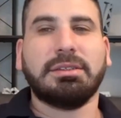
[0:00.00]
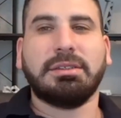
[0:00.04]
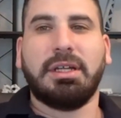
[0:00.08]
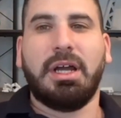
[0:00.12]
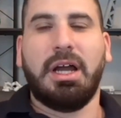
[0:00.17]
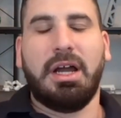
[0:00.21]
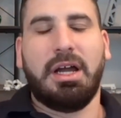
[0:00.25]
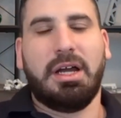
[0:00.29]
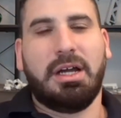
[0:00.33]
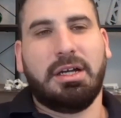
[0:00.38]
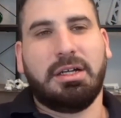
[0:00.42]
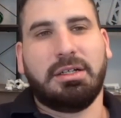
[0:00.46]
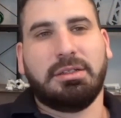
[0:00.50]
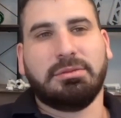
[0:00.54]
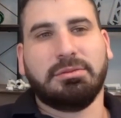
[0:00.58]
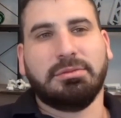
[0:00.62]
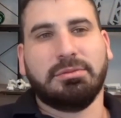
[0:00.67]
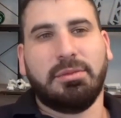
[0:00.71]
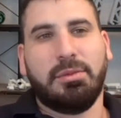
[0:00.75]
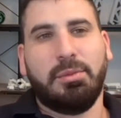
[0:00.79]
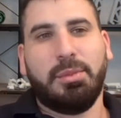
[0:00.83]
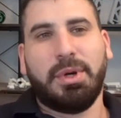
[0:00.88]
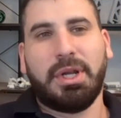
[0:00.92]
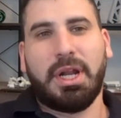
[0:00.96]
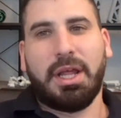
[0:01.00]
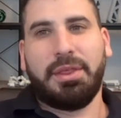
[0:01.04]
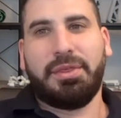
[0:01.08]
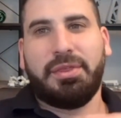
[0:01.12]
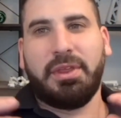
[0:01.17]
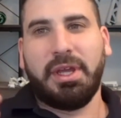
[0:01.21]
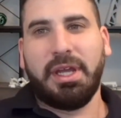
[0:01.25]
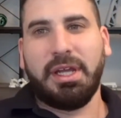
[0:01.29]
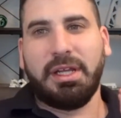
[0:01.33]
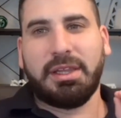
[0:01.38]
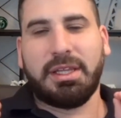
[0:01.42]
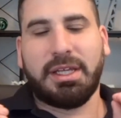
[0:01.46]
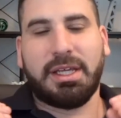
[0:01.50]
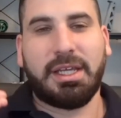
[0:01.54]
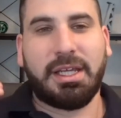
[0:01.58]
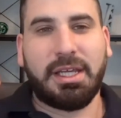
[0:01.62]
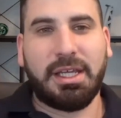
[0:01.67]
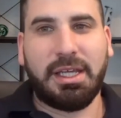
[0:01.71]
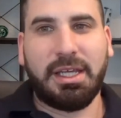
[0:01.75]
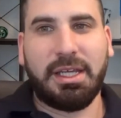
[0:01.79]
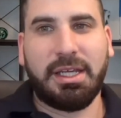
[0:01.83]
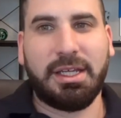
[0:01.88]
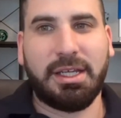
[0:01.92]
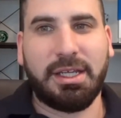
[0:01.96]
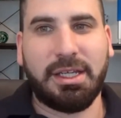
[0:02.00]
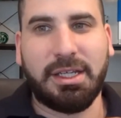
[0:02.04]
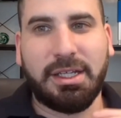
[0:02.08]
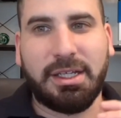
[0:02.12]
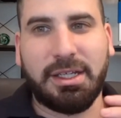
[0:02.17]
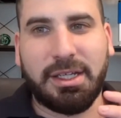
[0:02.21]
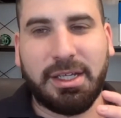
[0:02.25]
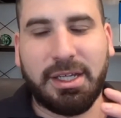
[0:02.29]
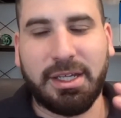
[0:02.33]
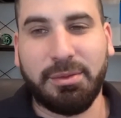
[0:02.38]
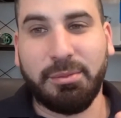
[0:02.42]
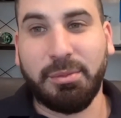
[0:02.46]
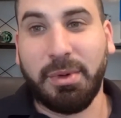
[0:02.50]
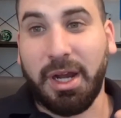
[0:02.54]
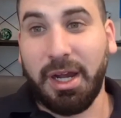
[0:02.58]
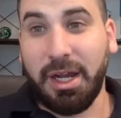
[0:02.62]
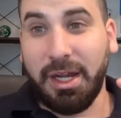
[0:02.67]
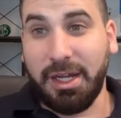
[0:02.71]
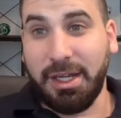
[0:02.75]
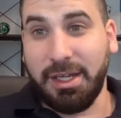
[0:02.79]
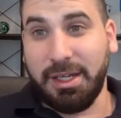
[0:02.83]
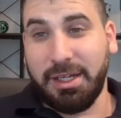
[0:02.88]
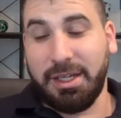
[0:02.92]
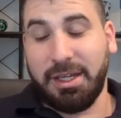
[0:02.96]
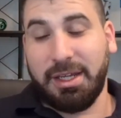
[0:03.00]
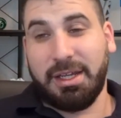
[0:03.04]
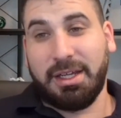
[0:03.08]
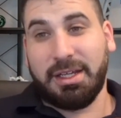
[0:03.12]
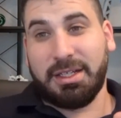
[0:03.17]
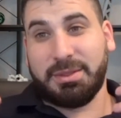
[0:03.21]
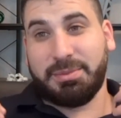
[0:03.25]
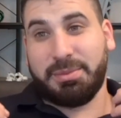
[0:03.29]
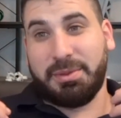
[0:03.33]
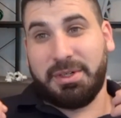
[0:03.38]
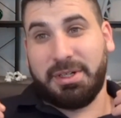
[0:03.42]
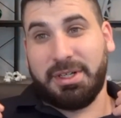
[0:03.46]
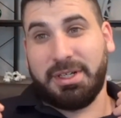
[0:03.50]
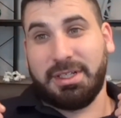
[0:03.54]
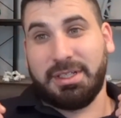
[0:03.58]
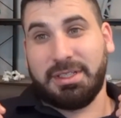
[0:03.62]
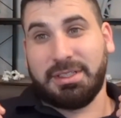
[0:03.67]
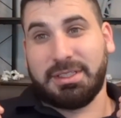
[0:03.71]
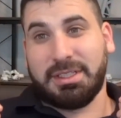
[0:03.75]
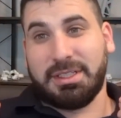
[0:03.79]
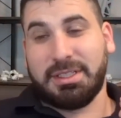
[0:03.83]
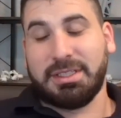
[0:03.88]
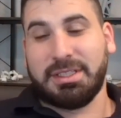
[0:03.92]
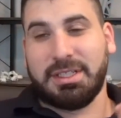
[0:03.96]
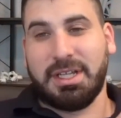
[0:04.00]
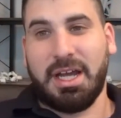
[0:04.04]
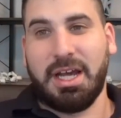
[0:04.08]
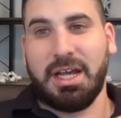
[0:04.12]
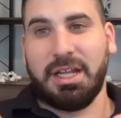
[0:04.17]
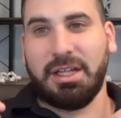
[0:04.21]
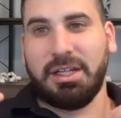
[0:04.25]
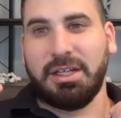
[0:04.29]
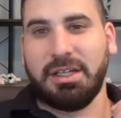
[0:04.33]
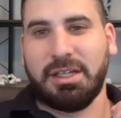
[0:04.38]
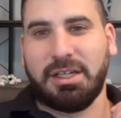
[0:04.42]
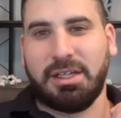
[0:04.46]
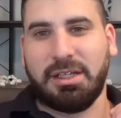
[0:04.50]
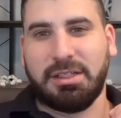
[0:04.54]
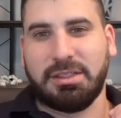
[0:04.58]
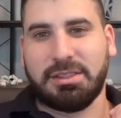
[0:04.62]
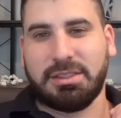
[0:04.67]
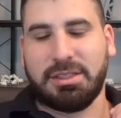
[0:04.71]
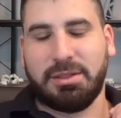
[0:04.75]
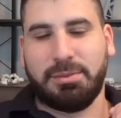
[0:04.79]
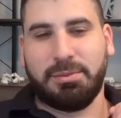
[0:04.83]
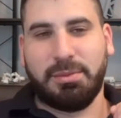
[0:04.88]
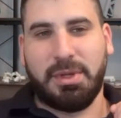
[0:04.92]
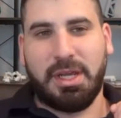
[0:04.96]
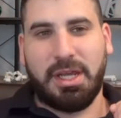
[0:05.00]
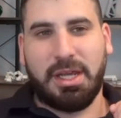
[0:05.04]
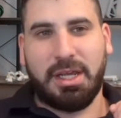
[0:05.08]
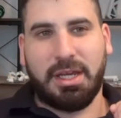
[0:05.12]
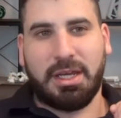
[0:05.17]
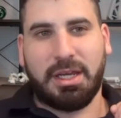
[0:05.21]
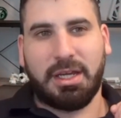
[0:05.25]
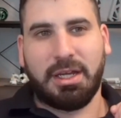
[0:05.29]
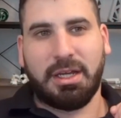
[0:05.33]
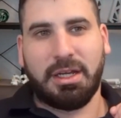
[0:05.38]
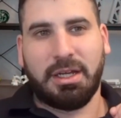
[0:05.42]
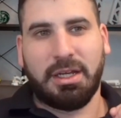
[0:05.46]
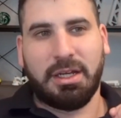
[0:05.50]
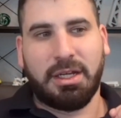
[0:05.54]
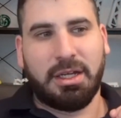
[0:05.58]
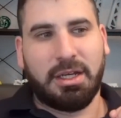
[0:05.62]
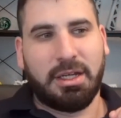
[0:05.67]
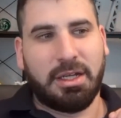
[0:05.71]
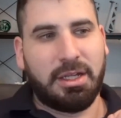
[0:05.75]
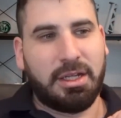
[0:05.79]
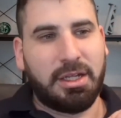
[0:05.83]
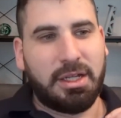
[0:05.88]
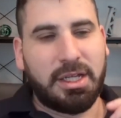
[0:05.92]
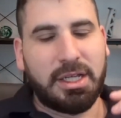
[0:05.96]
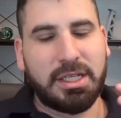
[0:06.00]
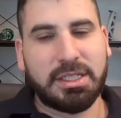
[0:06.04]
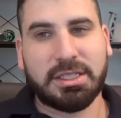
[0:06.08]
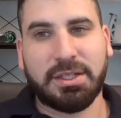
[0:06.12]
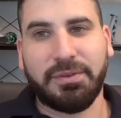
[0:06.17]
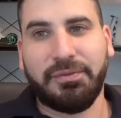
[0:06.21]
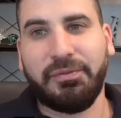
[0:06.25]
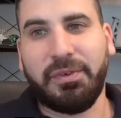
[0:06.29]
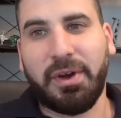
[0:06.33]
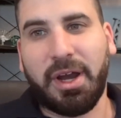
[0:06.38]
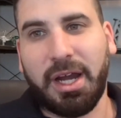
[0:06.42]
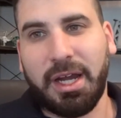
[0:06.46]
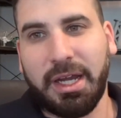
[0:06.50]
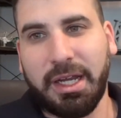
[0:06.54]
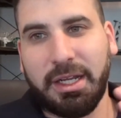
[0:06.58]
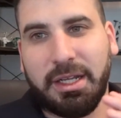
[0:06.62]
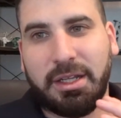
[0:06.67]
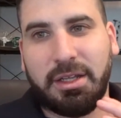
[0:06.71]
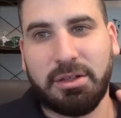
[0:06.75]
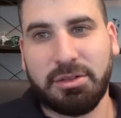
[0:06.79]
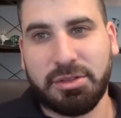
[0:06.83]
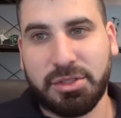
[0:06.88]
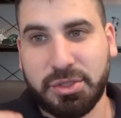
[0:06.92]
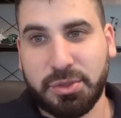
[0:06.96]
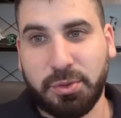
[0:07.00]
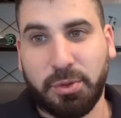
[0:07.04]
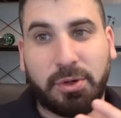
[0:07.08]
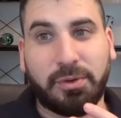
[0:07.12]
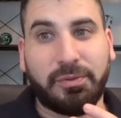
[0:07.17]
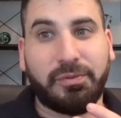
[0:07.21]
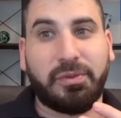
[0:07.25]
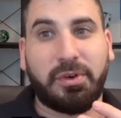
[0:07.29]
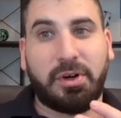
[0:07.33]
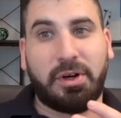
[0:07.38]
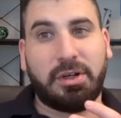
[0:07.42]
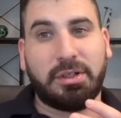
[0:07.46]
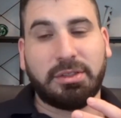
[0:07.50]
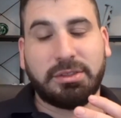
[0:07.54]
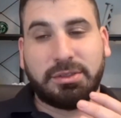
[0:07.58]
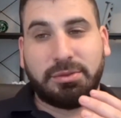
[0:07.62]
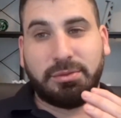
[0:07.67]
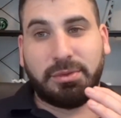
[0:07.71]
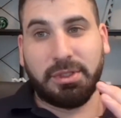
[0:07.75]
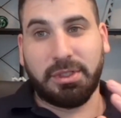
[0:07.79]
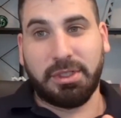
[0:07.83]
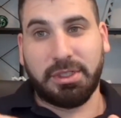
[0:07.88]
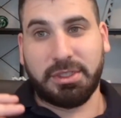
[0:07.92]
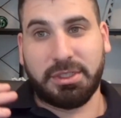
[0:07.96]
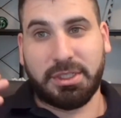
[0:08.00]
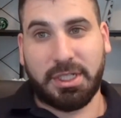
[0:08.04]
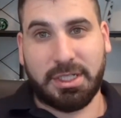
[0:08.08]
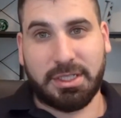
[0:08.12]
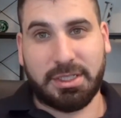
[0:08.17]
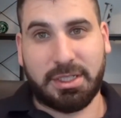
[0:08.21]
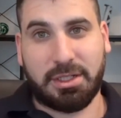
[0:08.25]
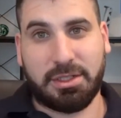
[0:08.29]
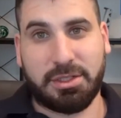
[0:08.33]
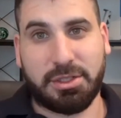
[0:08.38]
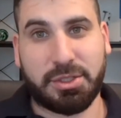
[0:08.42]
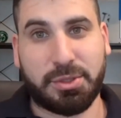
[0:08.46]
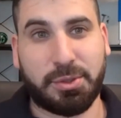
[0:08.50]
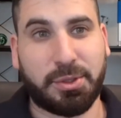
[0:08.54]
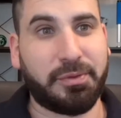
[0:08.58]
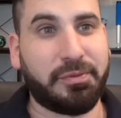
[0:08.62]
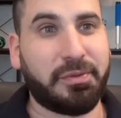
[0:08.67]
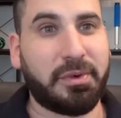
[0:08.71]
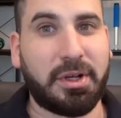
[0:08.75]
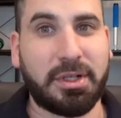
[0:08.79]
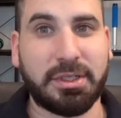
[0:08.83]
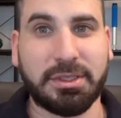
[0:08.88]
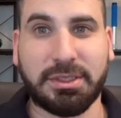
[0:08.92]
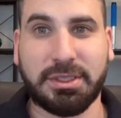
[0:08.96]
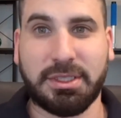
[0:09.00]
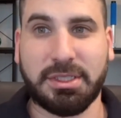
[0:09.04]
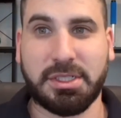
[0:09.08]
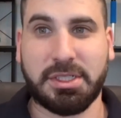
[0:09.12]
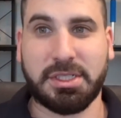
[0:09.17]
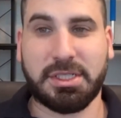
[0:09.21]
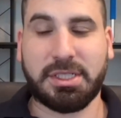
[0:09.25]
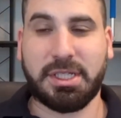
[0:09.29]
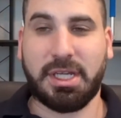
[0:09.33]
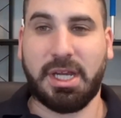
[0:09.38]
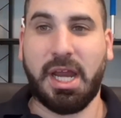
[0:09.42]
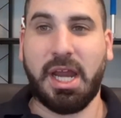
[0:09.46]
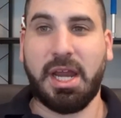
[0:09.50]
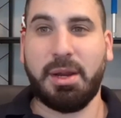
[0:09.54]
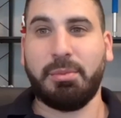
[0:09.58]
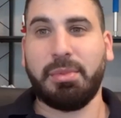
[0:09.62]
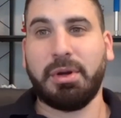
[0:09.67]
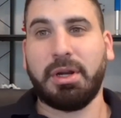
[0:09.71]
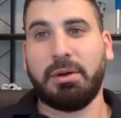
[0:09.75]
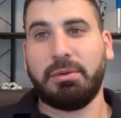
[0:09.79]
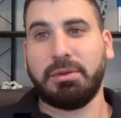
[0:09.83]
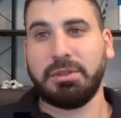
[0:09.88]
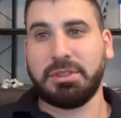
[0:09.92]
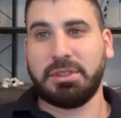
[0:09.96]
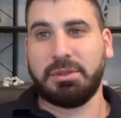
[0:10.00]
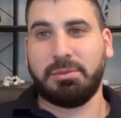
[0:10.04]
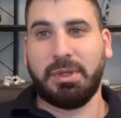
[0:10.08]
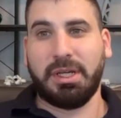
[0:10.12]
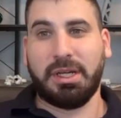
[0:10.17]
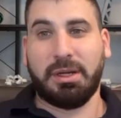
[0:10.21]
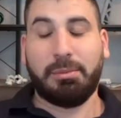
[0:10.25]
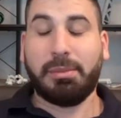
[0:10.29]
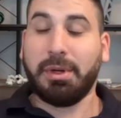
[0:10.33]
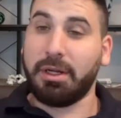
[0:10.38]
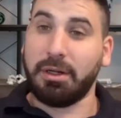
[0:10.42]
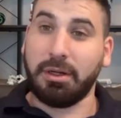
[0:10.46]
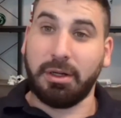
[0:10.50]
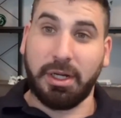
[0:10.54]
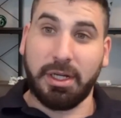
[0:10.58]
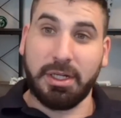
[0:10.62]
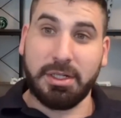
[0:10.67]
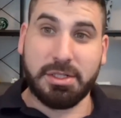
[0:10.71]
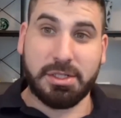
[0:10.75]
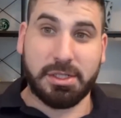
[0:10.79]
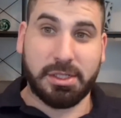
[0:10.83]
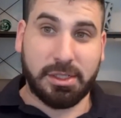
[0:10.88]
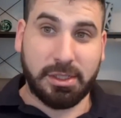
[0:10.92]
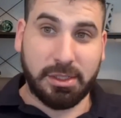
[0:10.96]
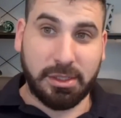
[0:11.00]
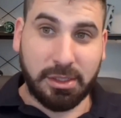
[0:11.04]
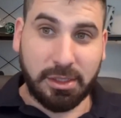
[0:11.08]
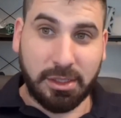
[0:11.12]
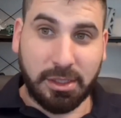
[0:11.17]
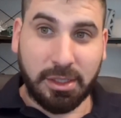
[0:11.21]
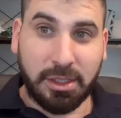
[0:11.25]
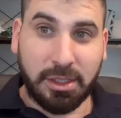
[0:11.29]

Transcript: But I think the key, in my experience, is not looking to is to find the shortfalls and really chase down the shortfalls instead of just saying, "Hey, Brian, I want you to make a better engine,"